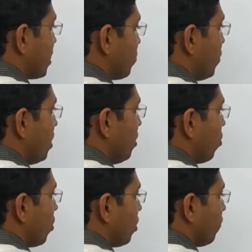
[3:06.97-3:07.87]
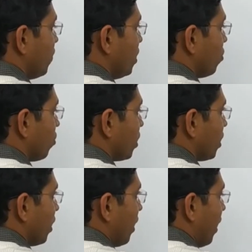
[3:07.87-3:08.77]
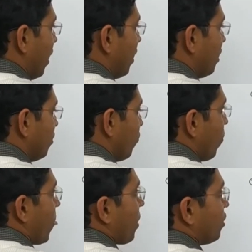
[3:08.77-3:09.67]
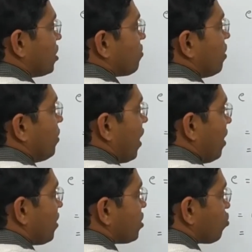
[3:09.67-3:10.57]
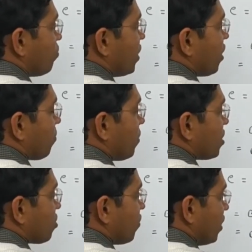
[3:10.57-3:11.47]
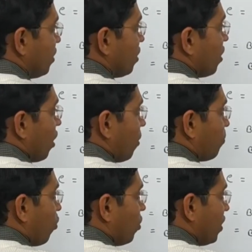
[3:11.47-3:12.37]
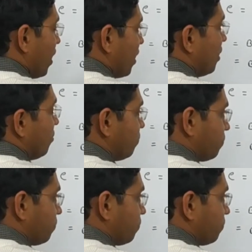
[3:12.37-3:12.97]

B naught V naught L, this will be L raised to beta plus 1 upon L,